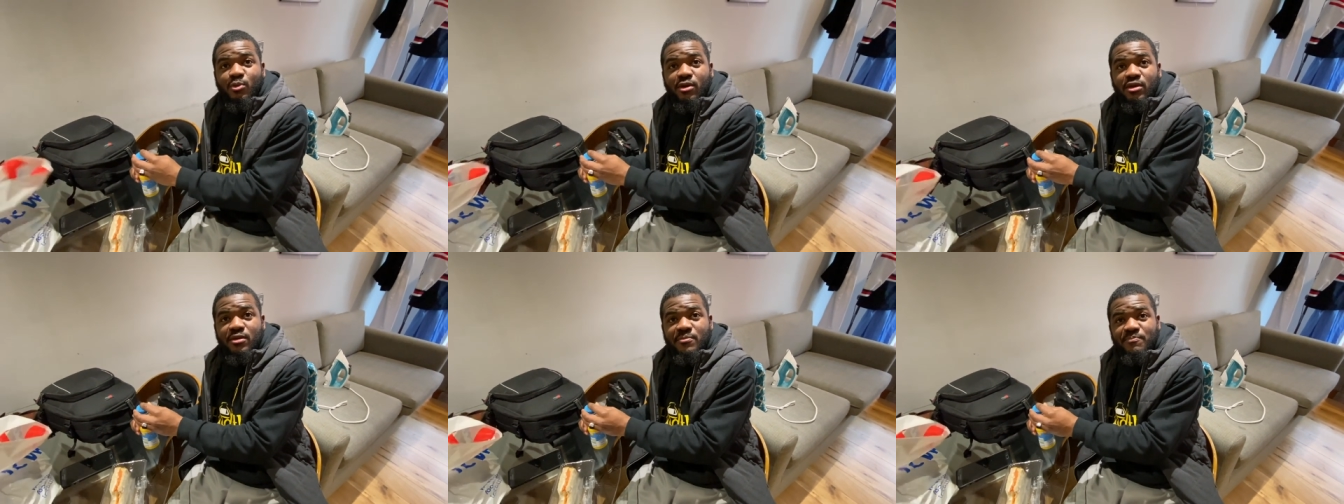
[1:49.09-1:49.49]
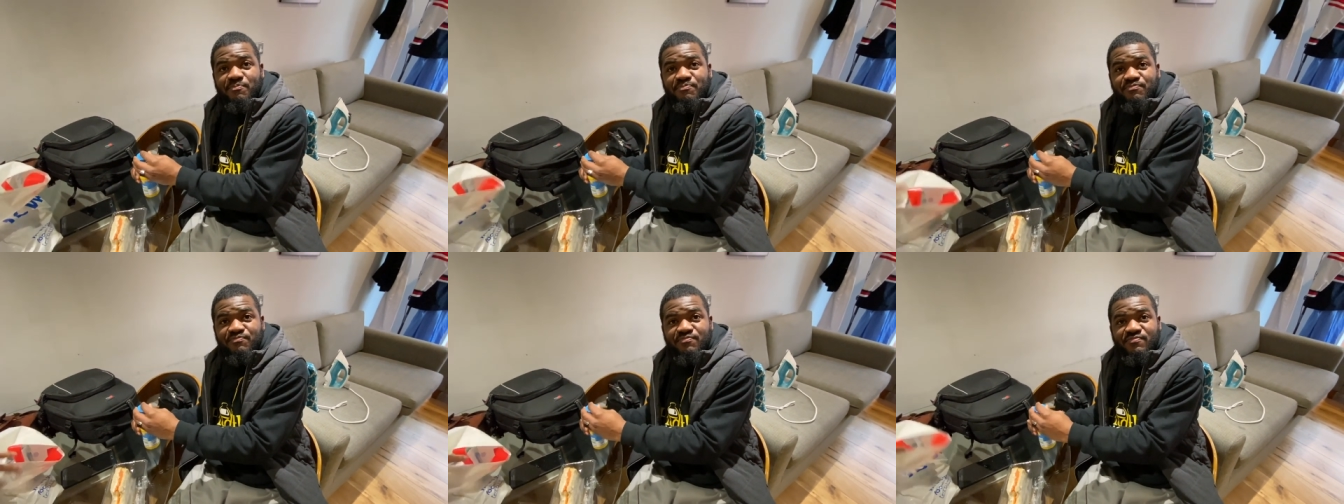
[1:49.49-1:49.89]
one.
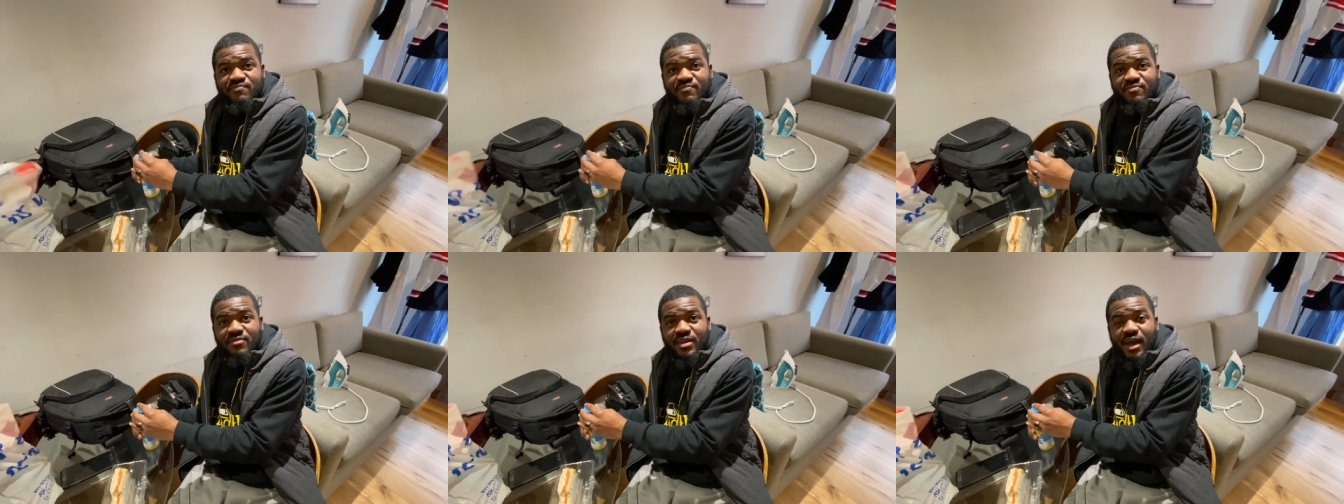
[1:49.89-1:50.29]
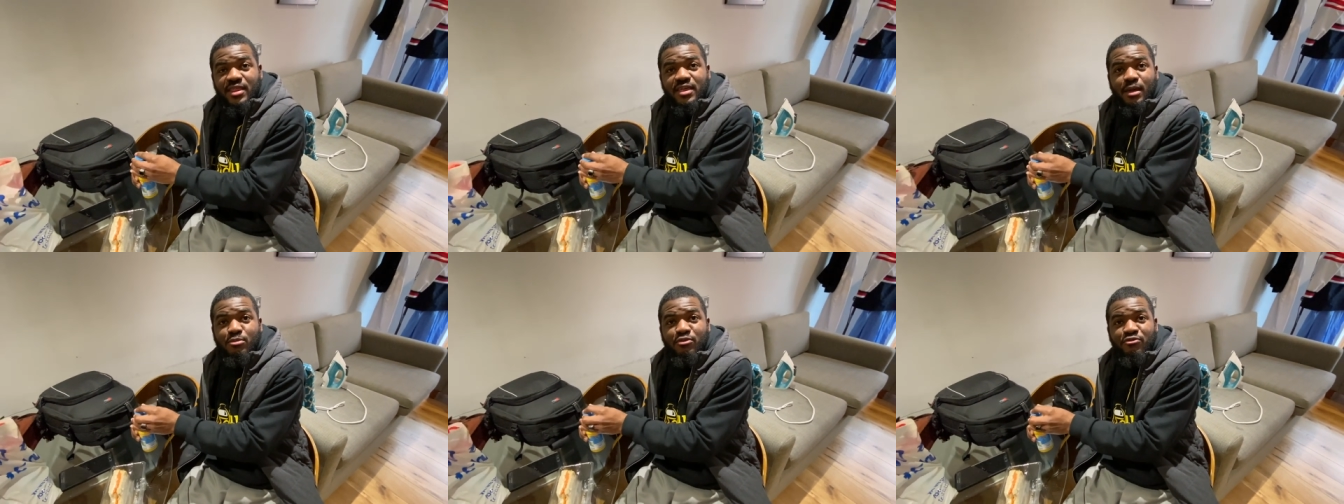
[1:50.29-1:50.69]
I
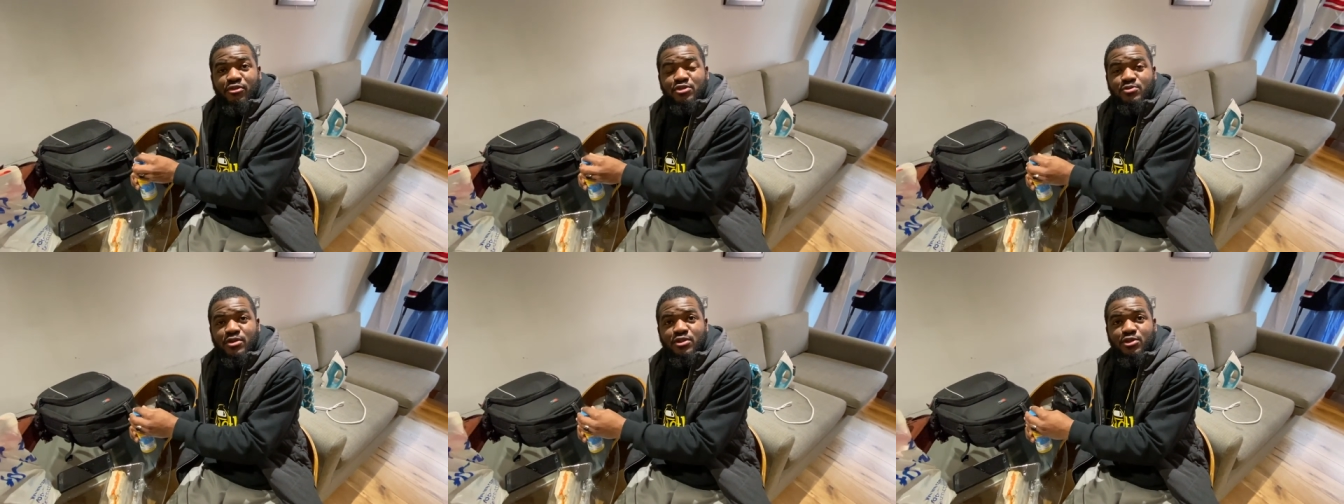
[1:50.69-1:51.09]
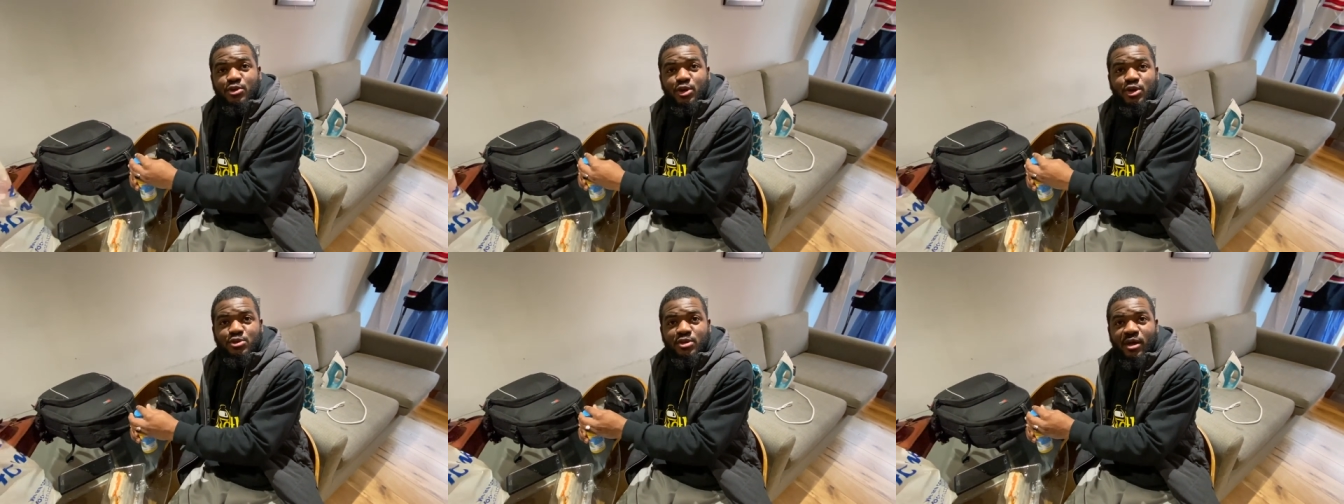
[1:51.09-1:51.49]
think I'm the first one in the
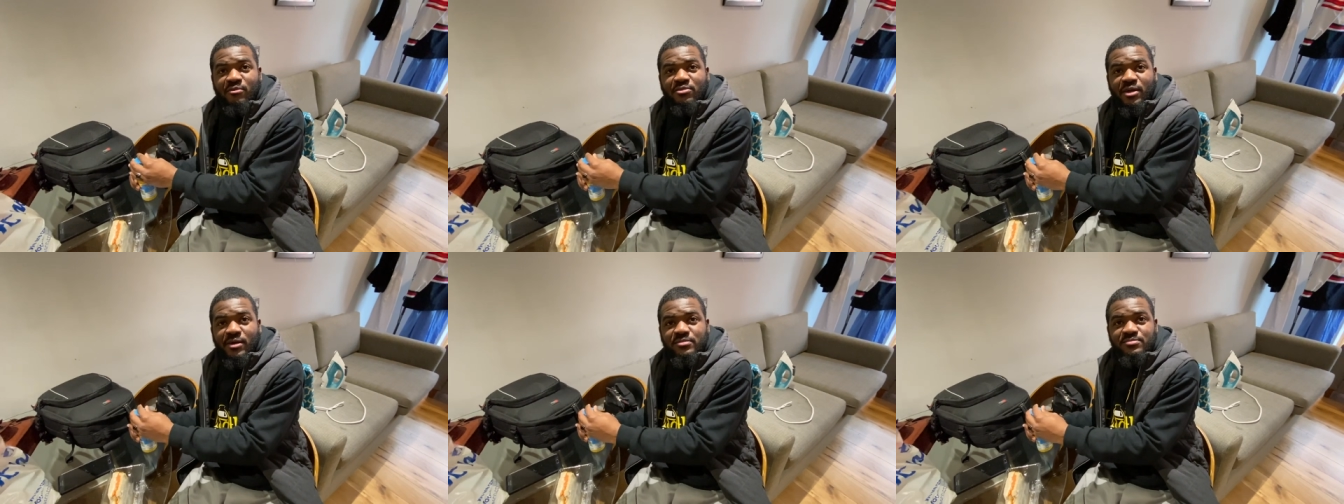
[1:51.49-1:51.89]
UK to have that.